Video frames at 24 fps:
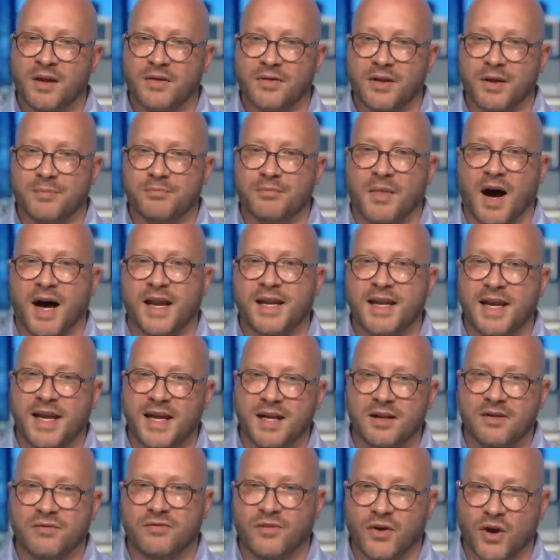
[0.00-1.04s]
that might
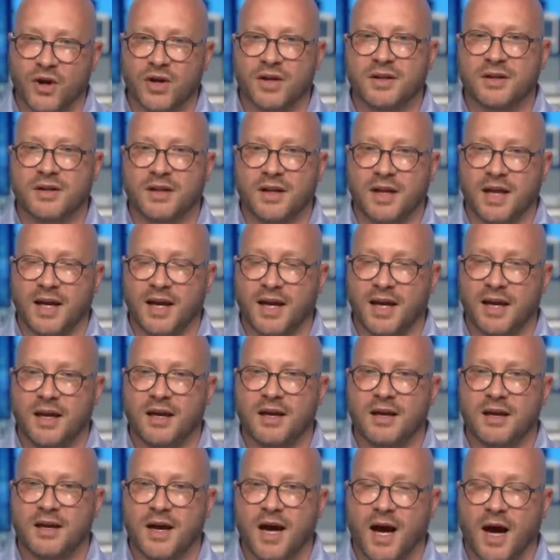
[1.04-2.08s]
inadvertently
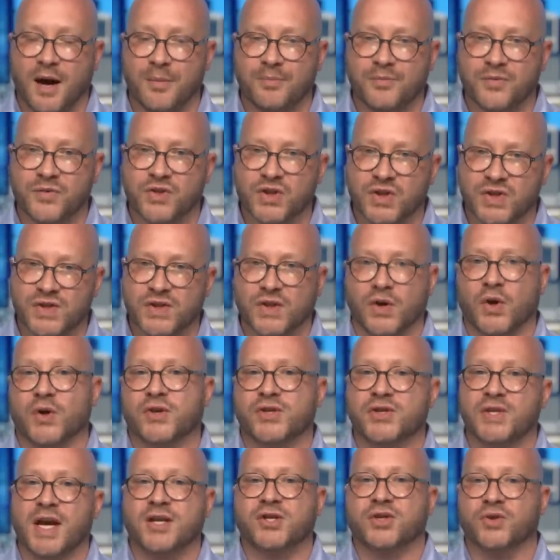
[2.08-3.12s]
um,
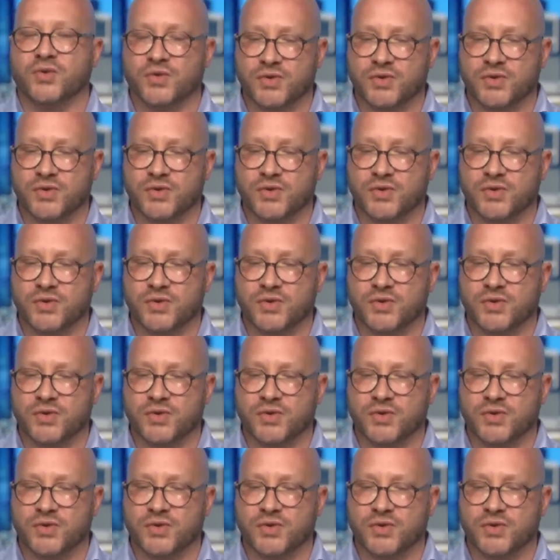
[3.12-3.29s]
disclose national